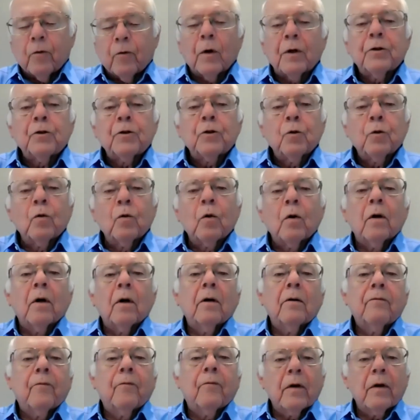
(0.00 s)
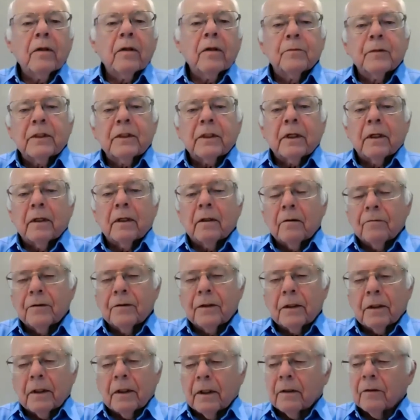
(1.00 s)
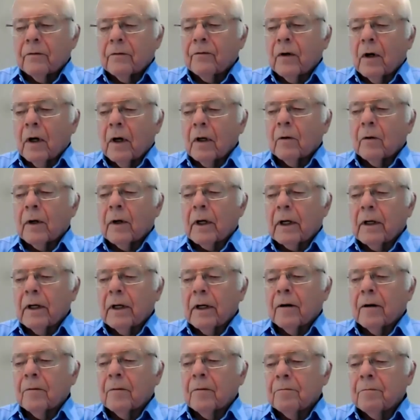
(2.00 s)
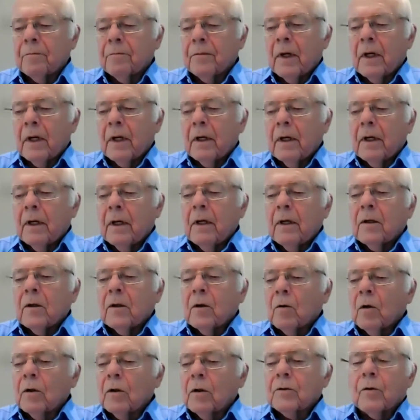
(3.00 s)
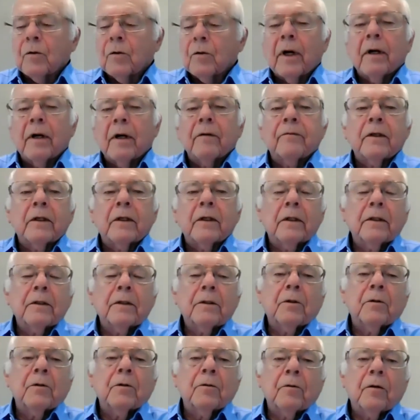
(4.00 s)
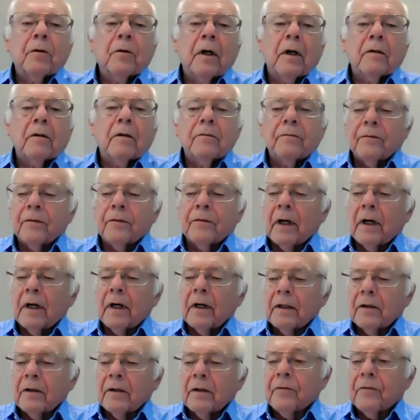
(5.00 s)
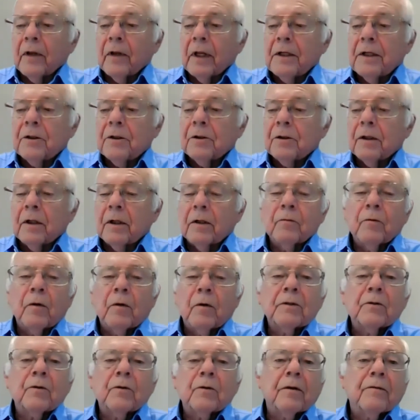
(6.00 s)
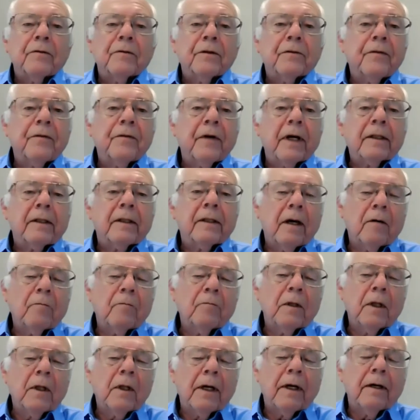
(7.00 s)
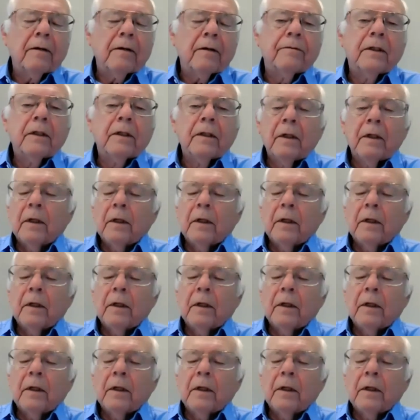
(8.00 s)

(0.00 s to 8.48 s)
for sure for themselves in the following year. You also have the issue of inflation and what sort of effect that will have